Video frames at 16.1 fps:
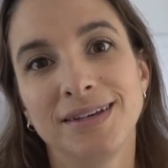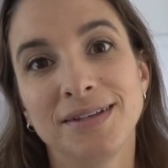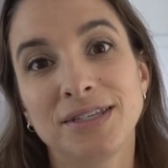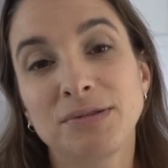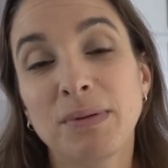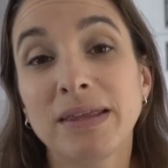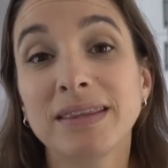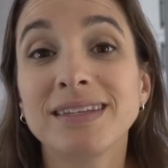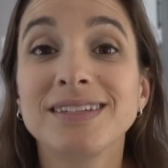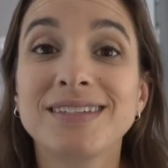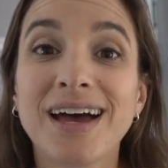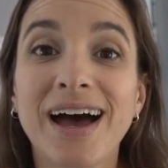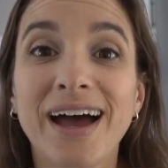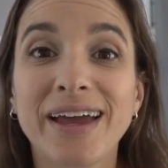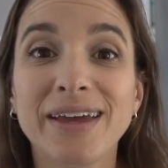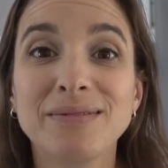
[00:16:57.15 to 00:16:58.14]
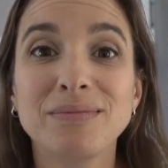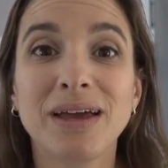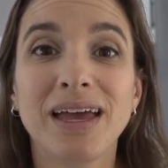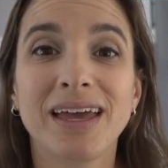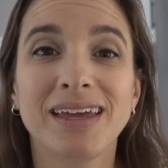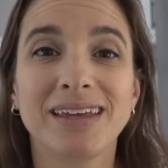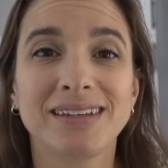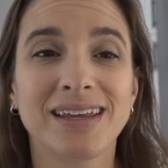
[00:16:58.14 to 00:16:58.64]
spend the time
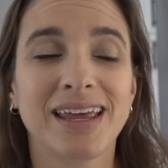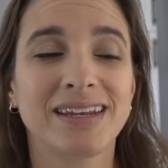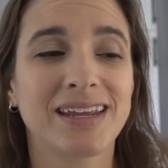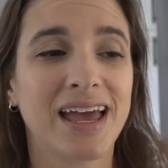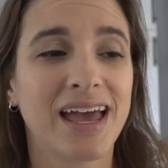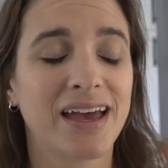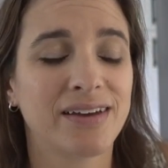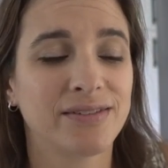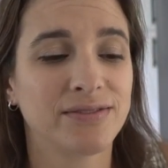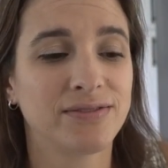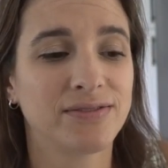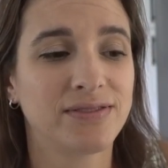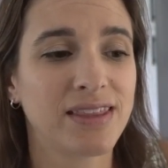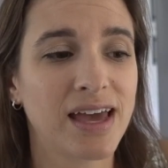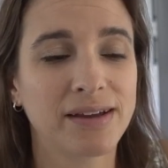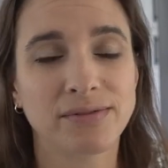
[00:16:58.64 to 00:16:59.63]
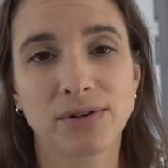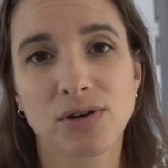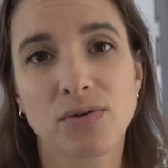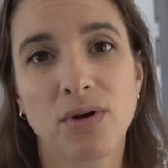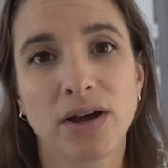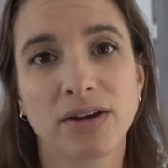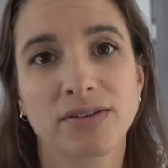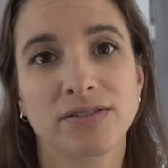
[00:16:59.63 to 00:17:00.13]
and, and have that
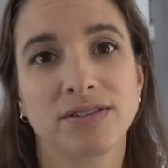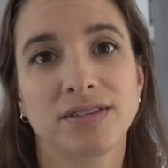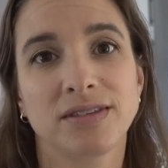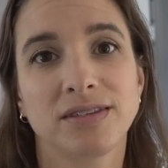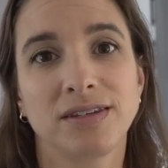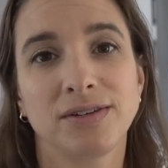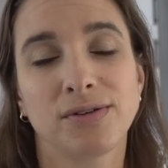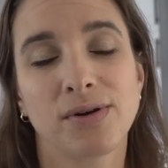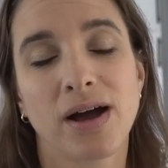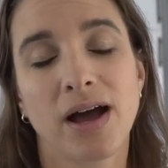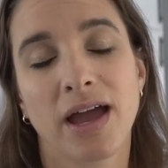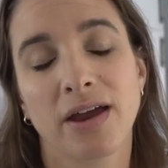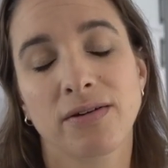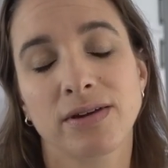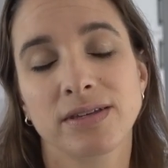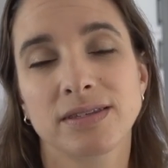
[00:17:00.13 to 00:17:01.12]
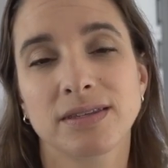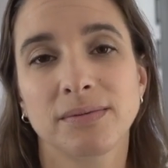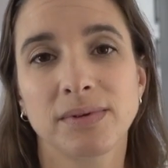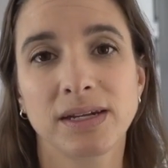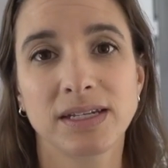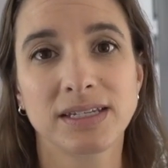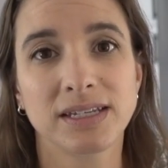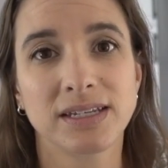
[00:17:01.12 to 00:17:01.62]
requires, you know, hiring
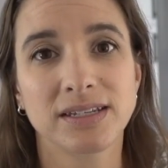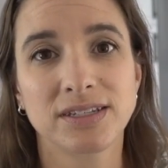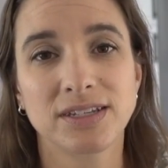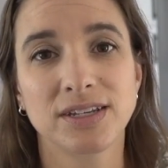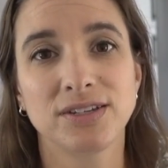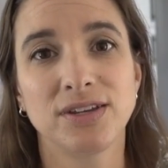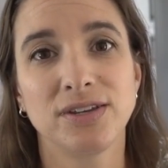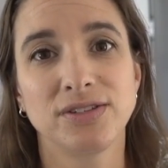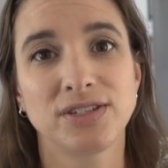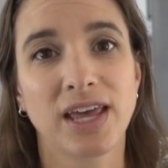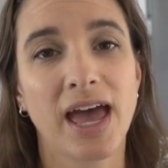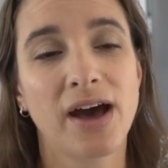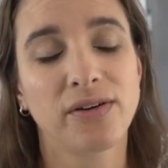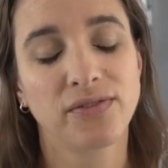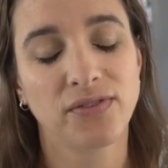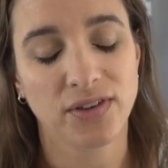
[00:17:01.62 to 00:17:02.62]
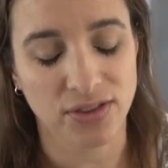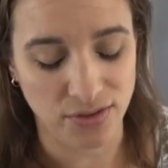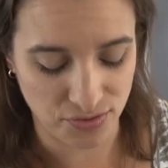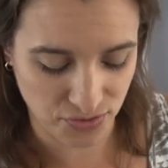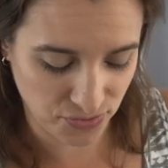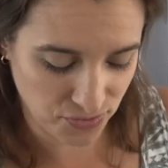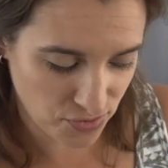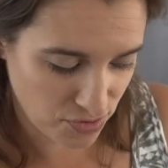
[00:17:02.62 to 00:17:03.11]
somebody to, to, to outfit
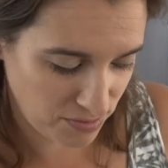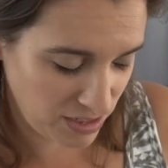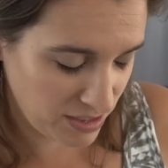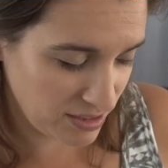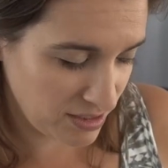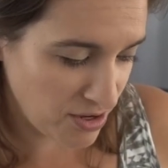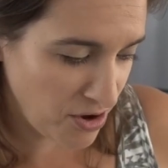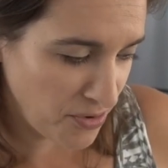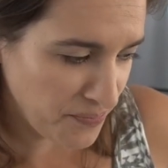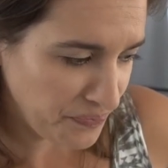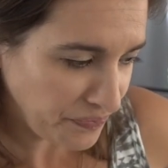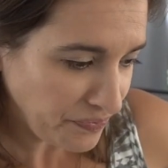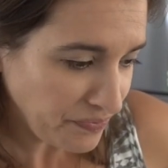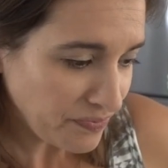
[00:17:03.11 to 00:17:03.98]
those for me. So